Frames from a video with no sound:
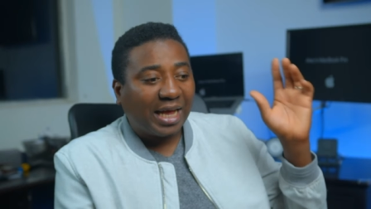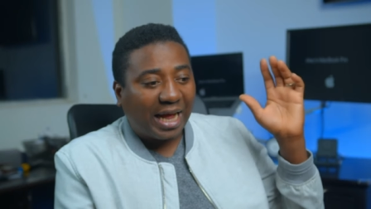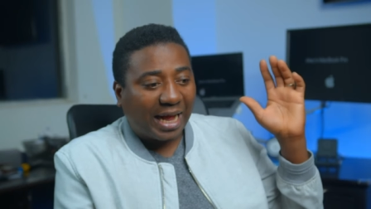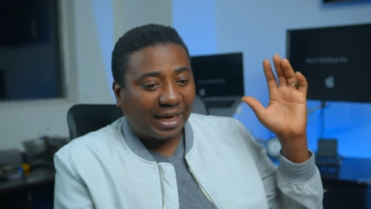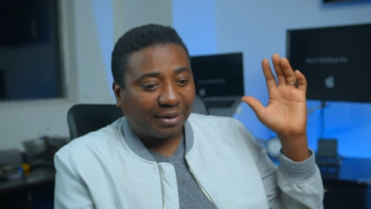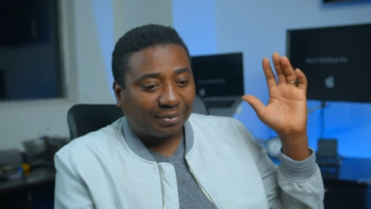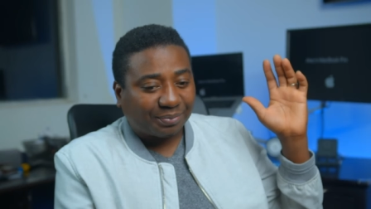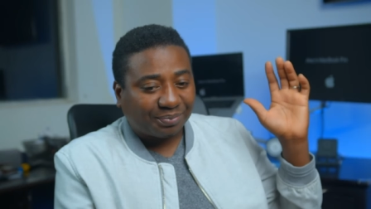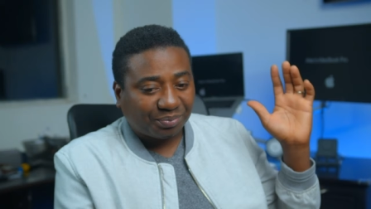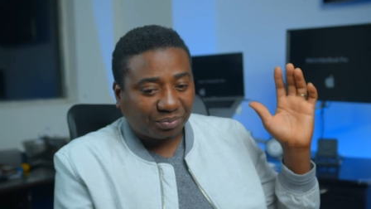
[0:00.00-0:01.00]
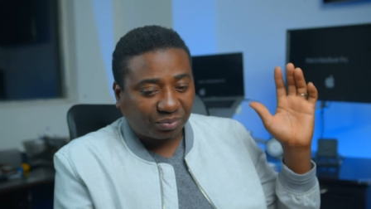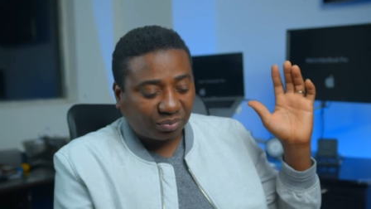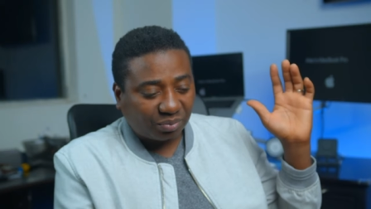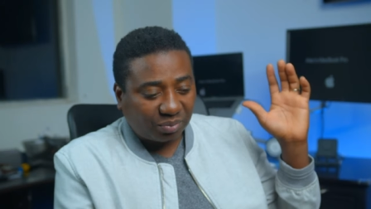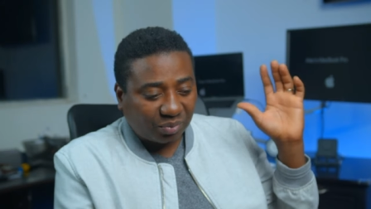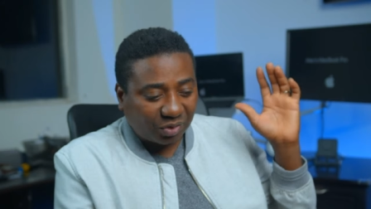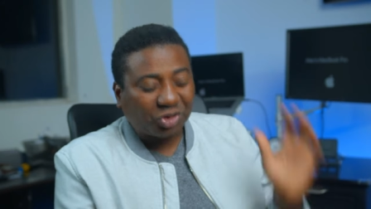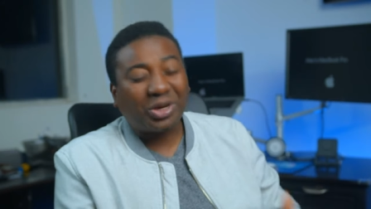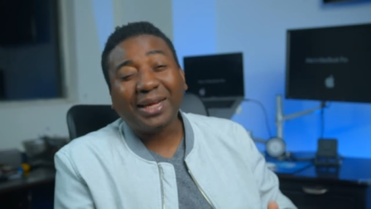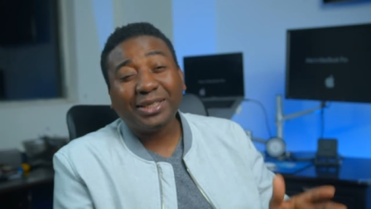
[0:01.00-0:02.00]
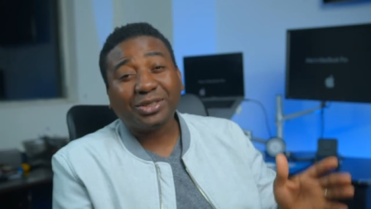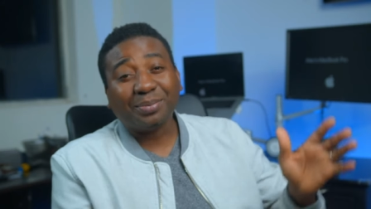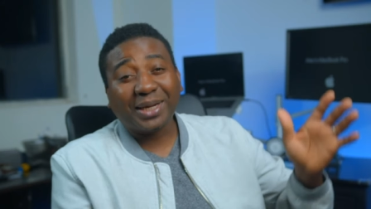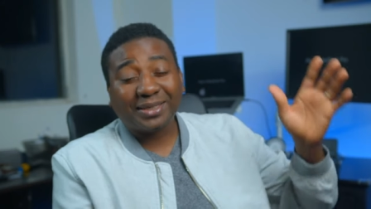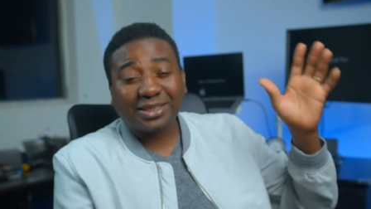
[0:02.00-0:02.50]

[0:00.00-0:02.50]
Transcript: i am trying to make